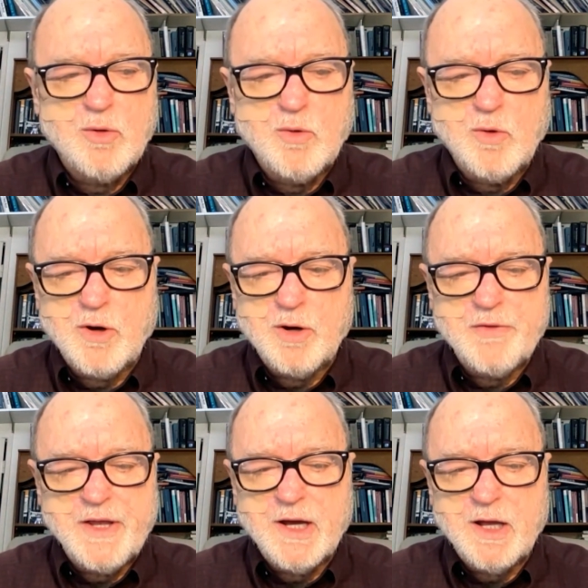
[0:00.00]

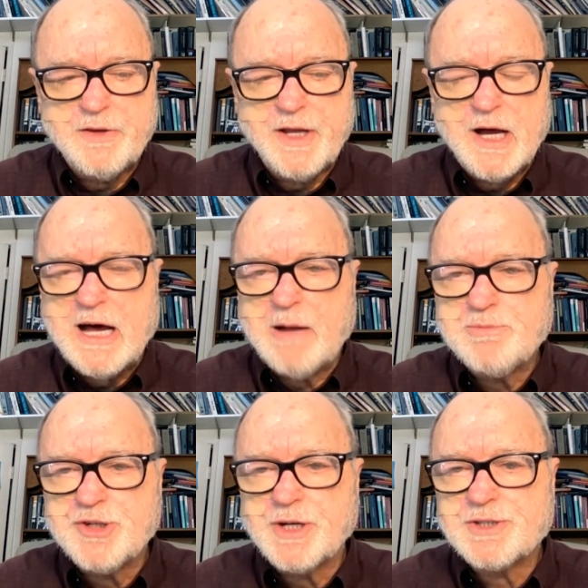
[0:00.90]
or the
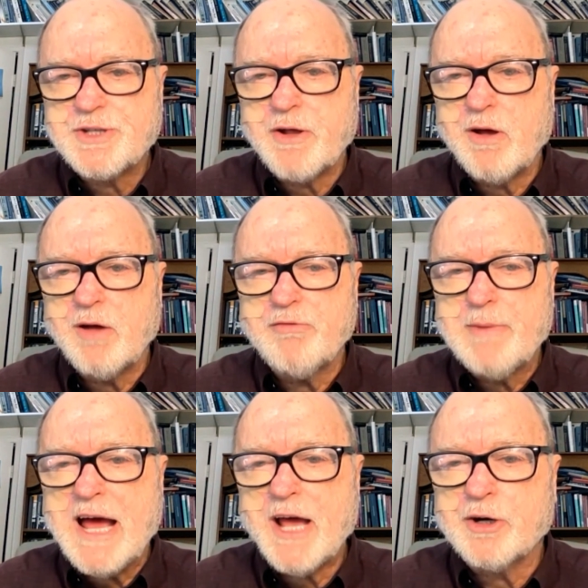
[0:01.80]
objects of
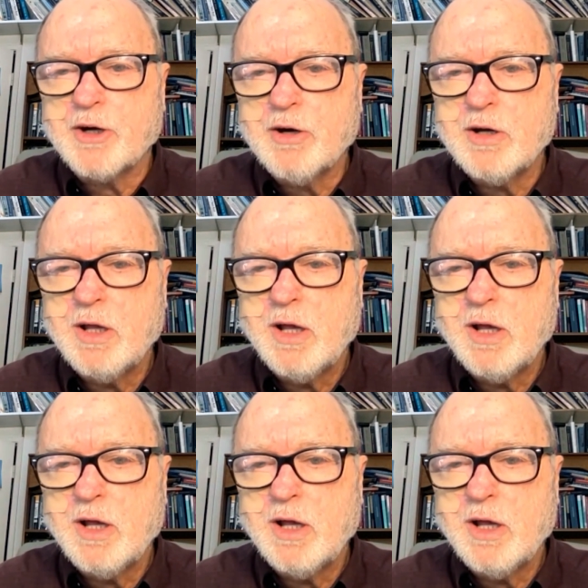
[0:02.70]
matter